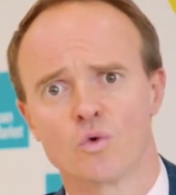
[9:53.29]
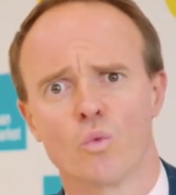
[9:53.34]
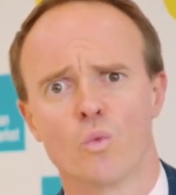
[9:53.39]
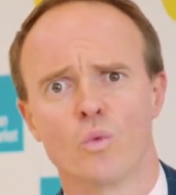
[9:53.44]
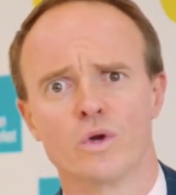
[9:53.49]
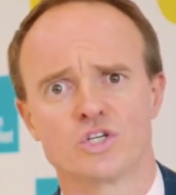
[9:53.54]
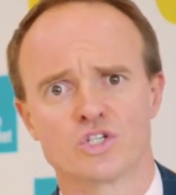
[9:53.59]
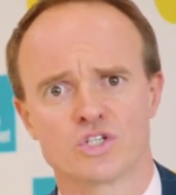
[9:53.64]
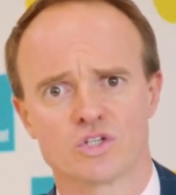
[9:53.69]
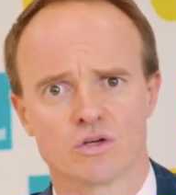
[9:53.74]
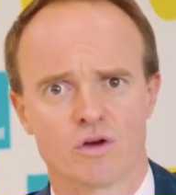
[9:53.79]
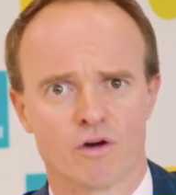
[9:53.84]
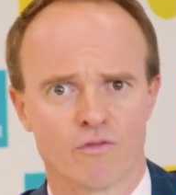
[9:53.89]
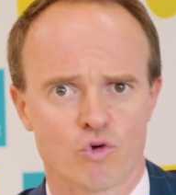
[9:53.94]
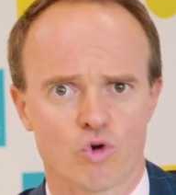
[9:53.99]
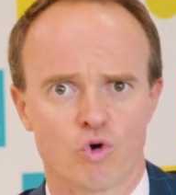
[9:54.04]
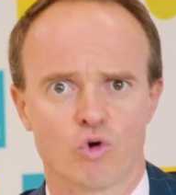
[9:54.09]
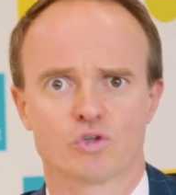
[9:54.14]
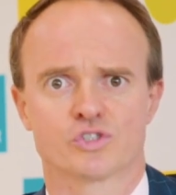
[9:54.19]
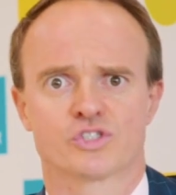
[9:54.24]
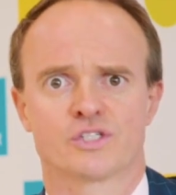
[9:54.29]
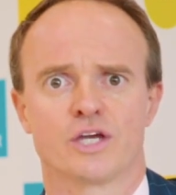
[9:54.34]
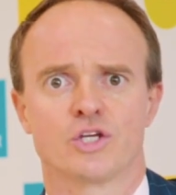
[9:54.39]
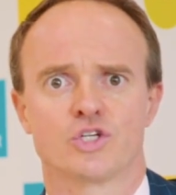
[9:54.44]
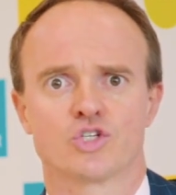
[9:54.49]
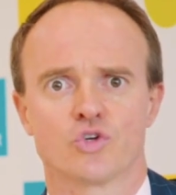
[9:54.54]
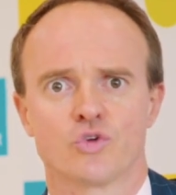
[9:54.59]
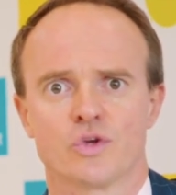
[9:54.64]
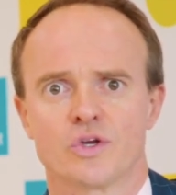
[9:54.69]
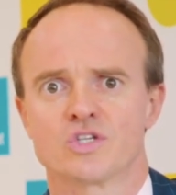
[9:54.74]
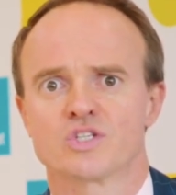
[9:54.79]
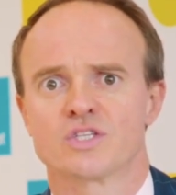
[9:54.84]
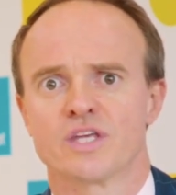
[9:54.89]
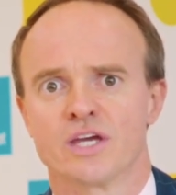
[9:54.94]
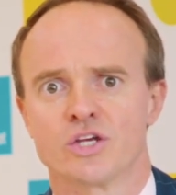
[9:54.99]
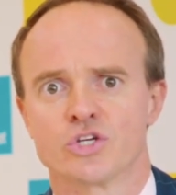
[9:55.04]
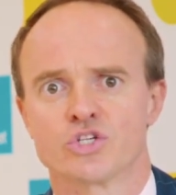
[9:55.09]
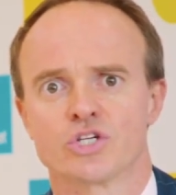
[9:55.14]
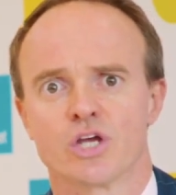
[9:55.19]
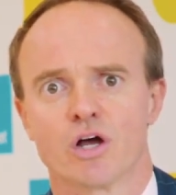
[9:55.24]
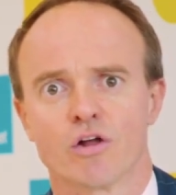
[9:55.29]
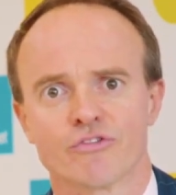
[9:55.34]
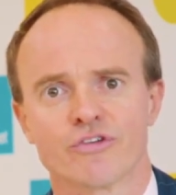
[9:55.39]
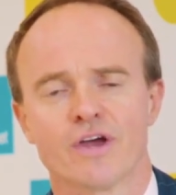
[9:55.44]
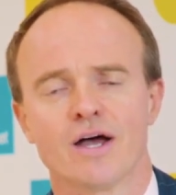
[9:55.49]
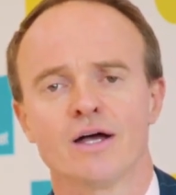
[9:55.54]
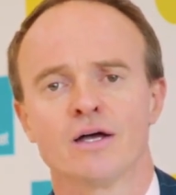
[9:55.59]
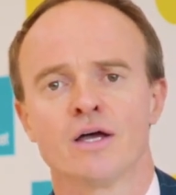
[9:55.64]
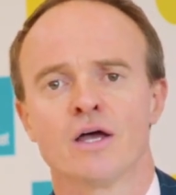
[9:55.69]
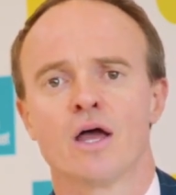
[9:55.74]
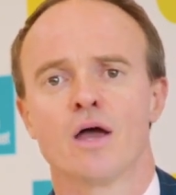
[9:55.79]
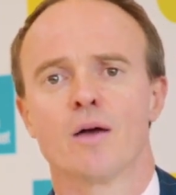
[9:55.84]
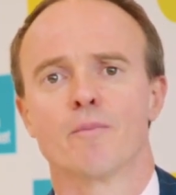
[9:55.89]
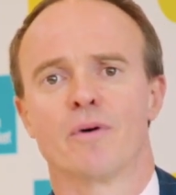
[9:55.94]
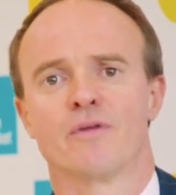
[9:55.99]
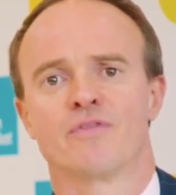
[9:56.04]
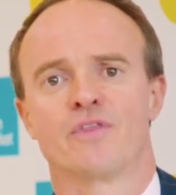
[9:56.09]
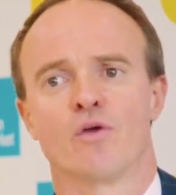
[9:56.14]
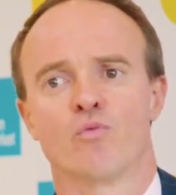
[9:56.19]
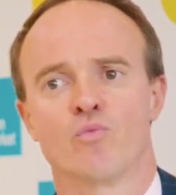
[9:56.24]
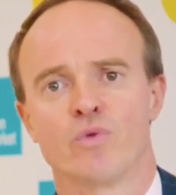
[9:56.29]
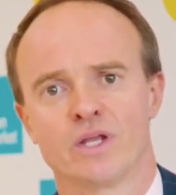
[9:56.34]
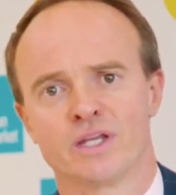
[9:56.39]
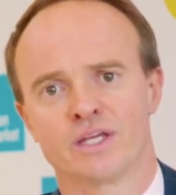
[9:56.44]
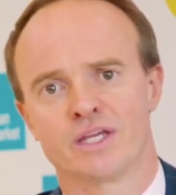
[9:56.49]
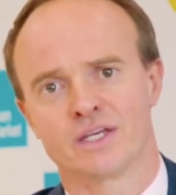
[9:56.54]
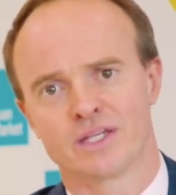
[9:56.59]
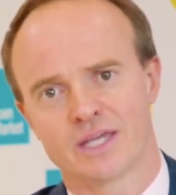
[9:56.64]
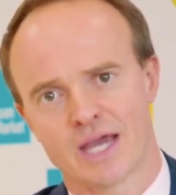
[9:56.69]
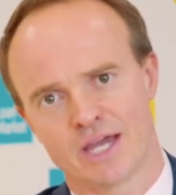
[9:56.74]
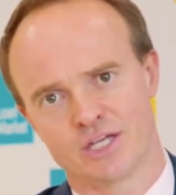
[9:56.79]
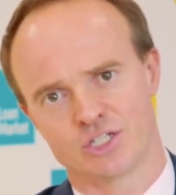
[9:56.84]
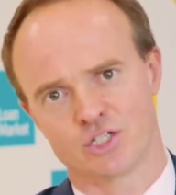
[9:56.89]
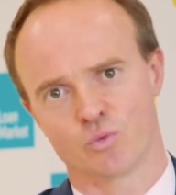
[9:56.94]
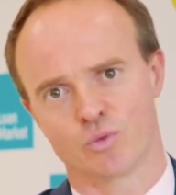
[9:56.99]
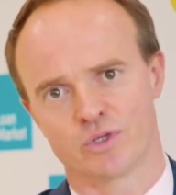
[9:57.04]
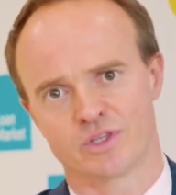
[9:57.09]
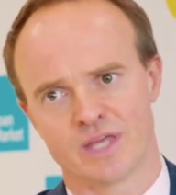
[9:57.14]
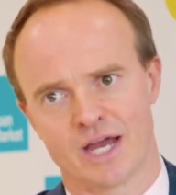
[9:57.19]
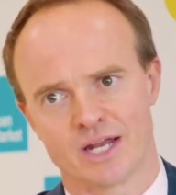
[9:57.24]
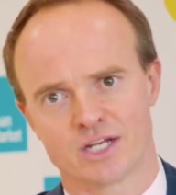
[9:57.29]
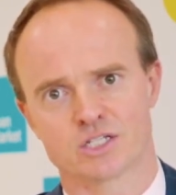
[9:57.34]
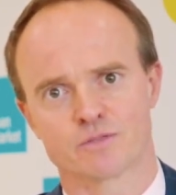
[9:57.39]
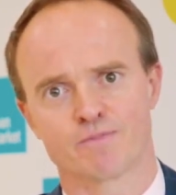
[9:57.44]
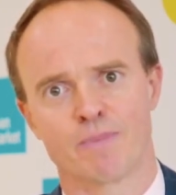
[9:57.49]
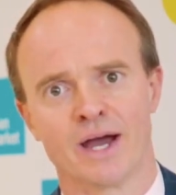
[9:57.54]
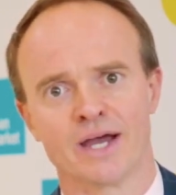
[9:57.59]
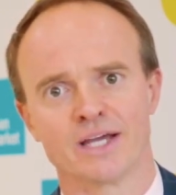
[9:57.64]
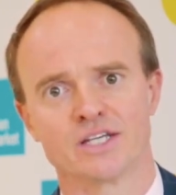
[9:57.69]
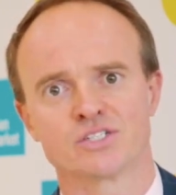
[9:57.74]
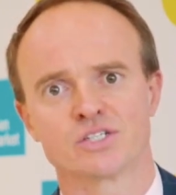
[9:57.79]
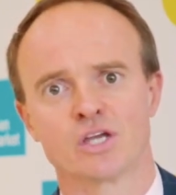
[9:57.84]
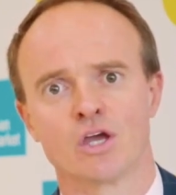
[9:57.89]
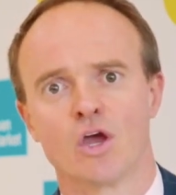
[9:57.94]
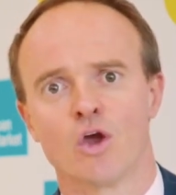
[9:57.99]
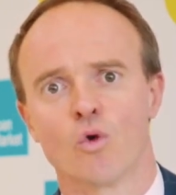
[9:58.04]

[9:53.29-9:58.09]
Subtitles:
which of course they should, it's their shelter, but they're really engaging with that space.